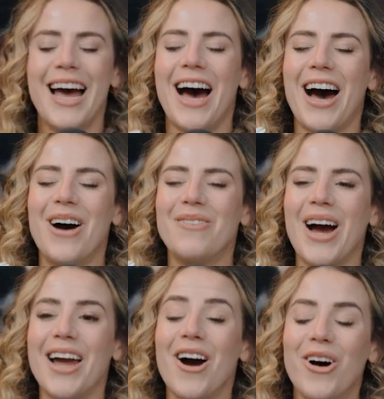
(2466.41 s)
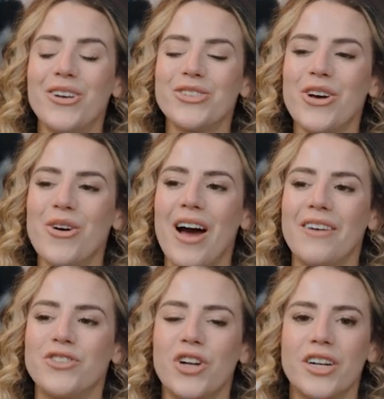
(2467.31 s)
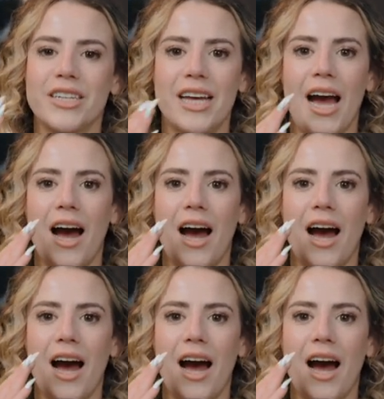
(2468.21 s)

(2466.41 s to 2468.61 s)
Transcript: Um, I also have started to